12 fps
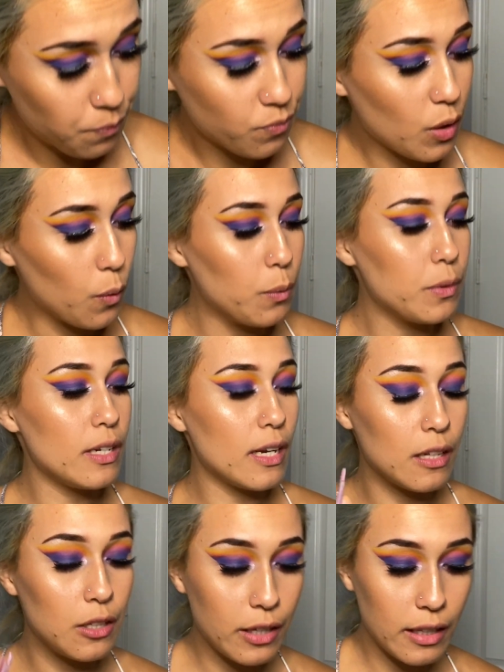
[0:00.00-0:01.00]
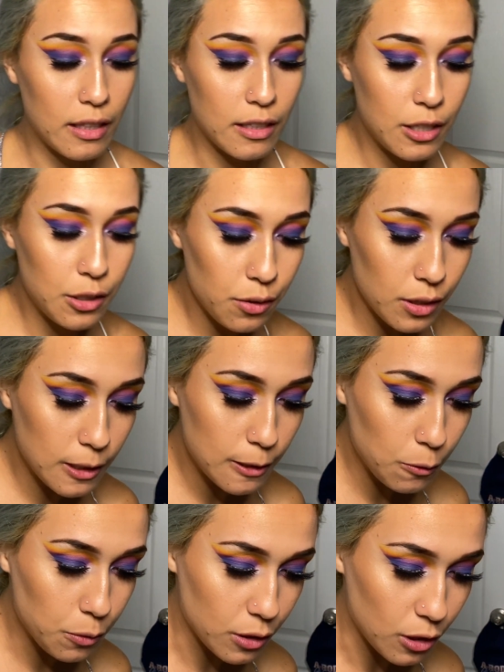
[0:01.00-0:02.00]
when we take a look at the Cutie
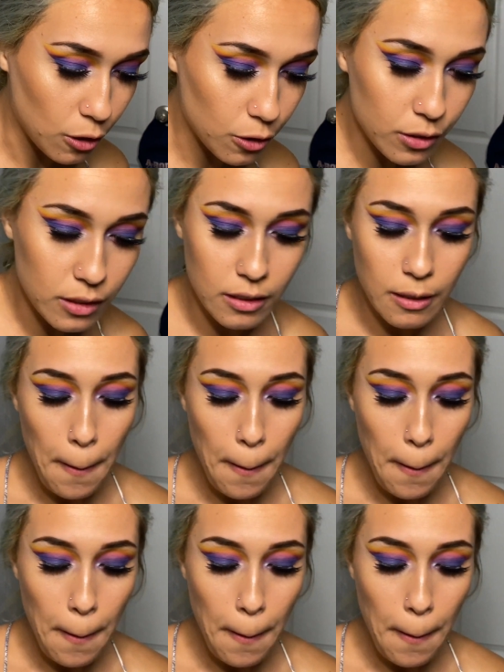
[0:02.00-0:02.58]
results,